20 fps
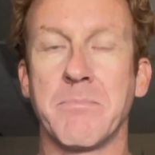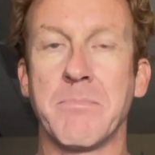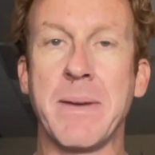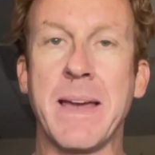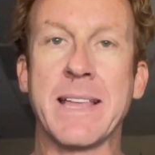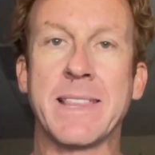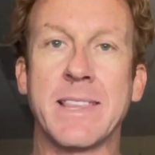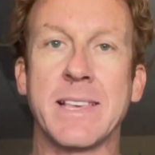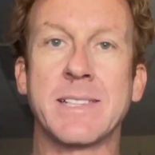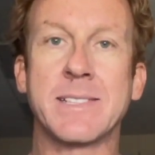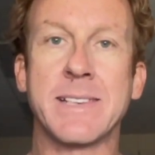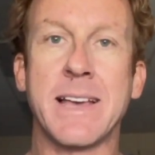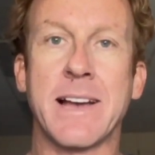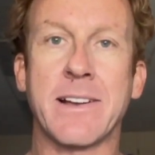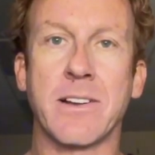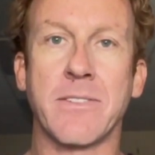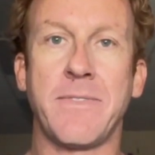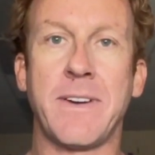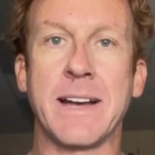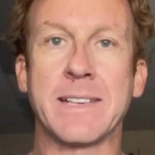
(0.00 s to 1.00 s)
Make these
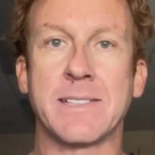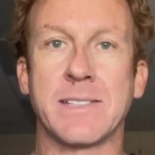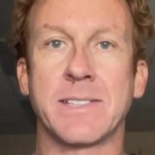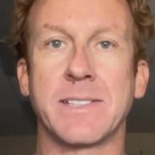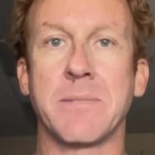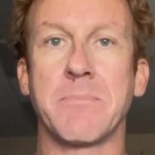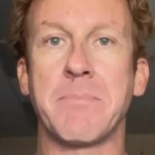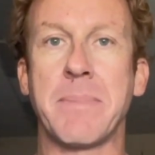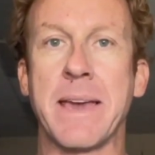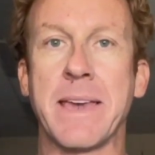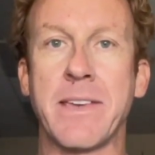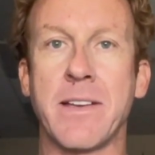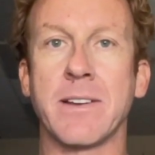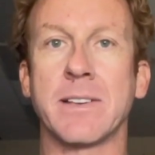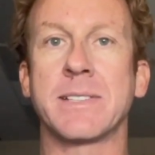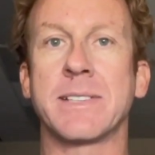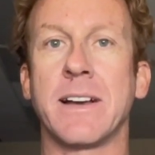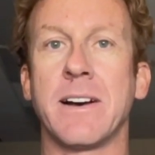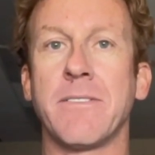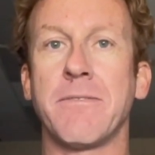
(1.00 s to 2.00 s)
sacrifices to make
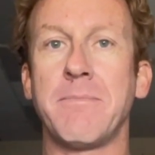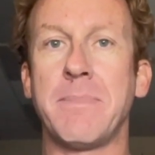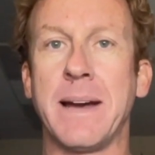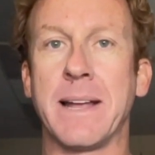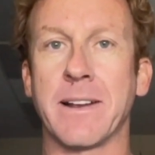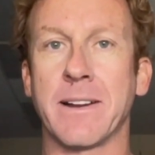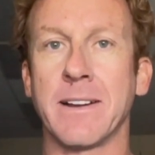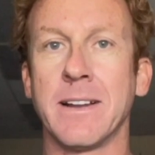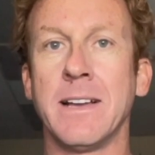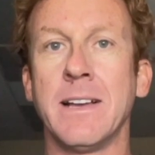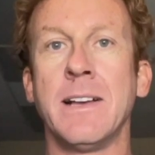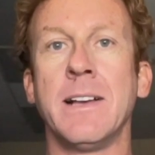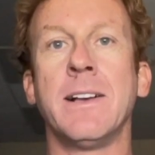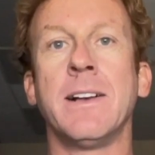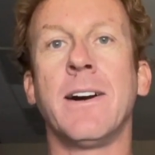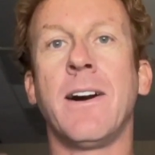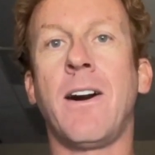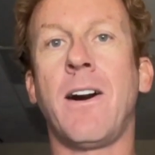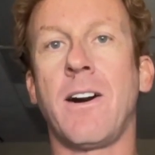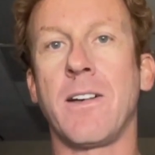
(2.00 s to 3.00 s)
yourself better
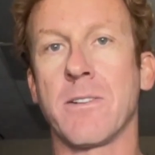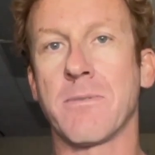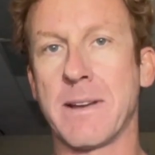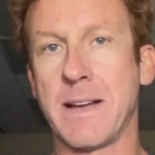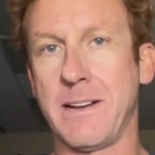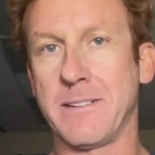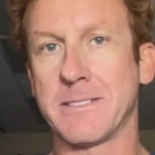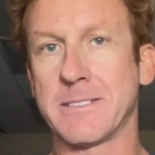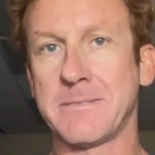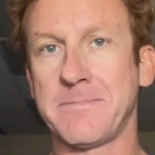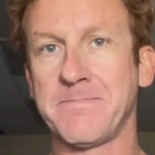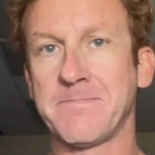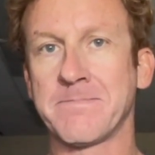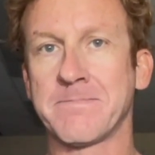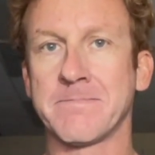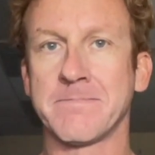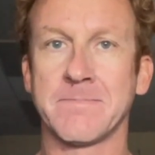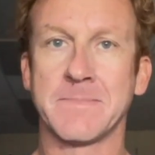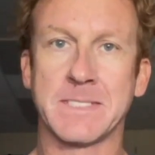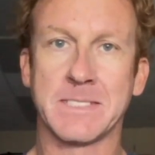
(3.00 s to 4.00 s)
all around.
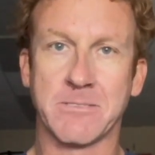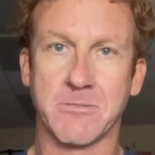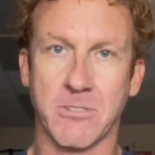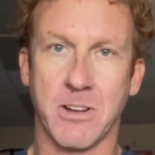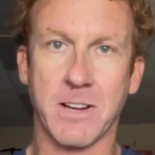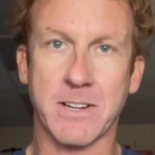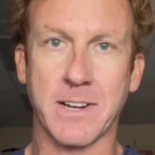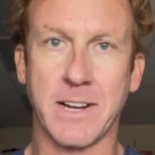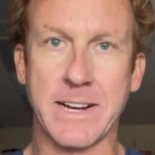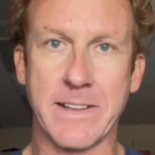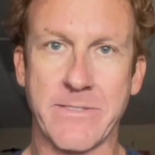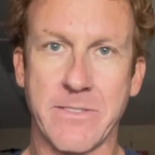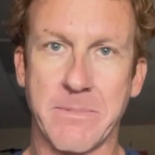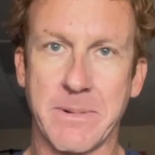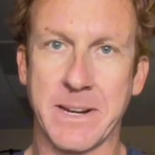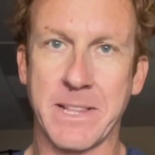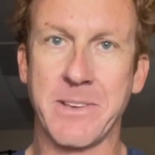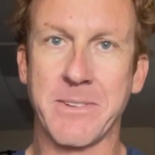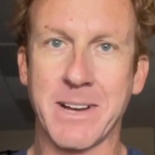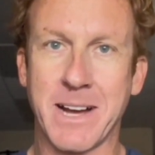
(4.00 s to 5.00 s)
Rock on,
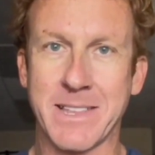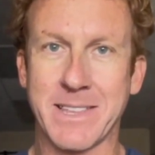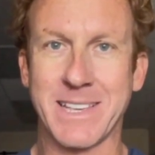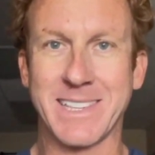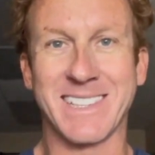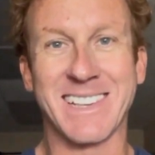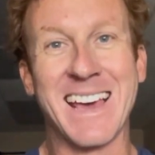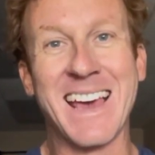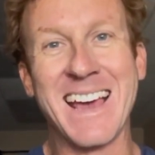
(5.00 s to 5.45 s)
everybody. You got this.